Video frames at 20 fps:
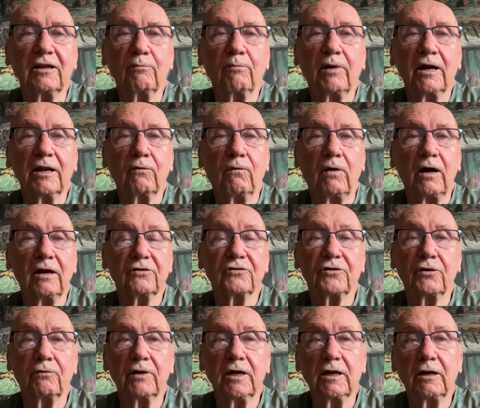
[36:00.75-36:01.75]
anybody
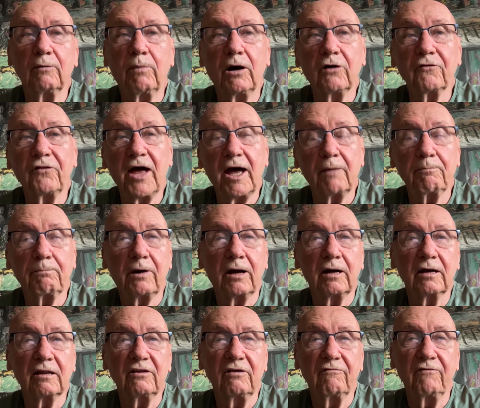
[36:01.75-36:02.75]
wanted to read about that
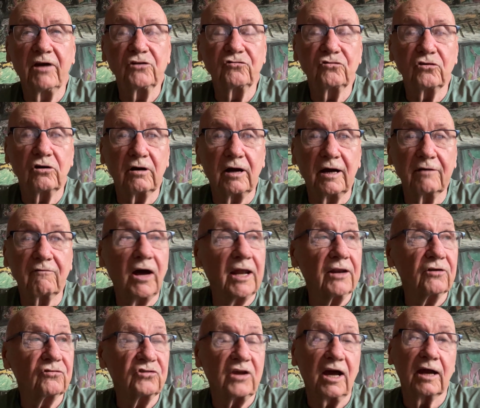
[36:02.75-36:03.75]
part of the venture, I've
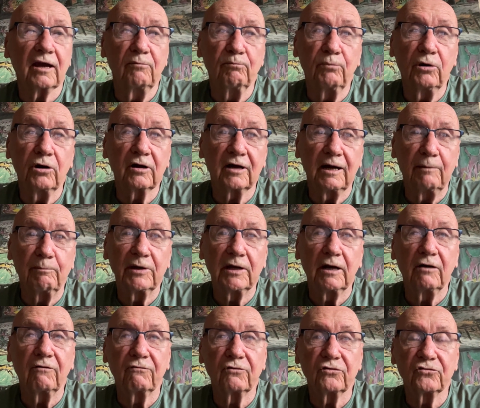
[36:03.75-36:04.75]
got a second book
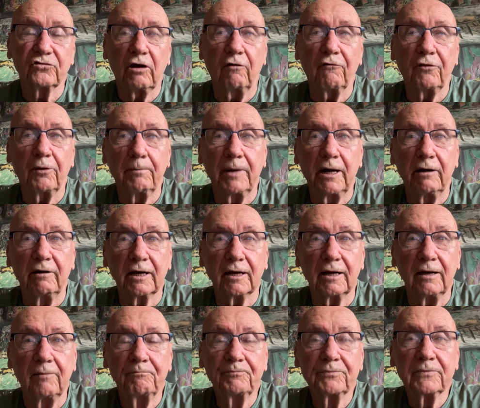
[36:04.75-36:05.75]
coming out for South
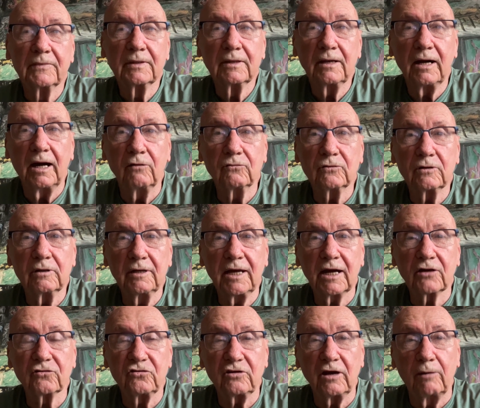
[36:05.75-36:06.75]
America out
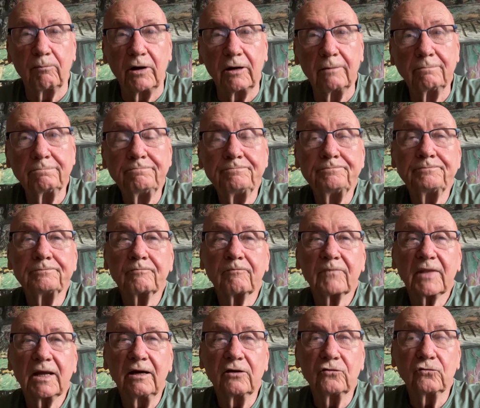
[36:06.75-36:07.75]
next summer
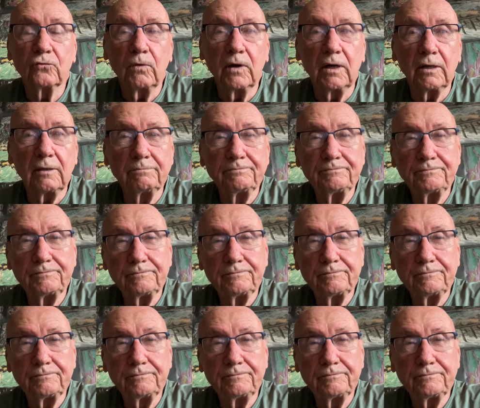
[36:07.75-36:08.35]
as well.